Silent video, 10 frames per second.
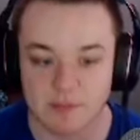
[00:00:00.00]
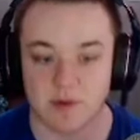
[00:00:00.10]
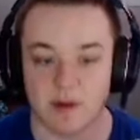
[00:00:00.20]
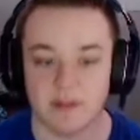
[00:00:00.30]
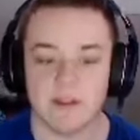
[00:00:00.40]
So
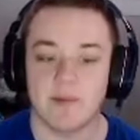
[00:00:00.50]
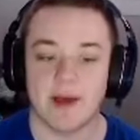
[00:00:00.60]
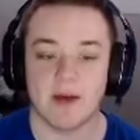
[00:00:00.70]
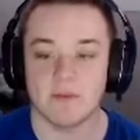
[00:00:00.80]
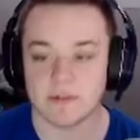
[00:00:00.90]
other than
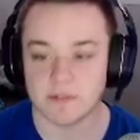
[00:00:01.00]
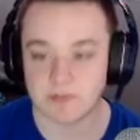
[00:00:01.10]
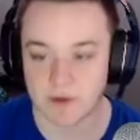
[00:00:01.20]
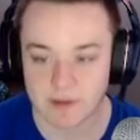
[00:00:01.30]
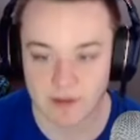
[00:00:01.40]
Pal Worlds,
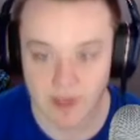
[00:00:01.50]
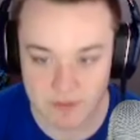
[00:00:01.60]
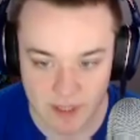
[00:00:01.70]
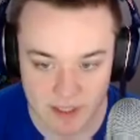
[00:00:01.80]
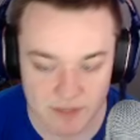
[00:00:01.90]
what other games
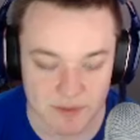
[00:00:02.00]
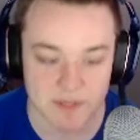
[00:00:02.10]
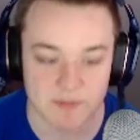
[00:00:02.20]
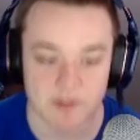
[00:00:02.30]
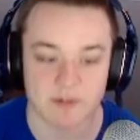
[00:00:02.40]
you guys want to see
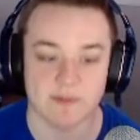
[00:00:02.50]
me stream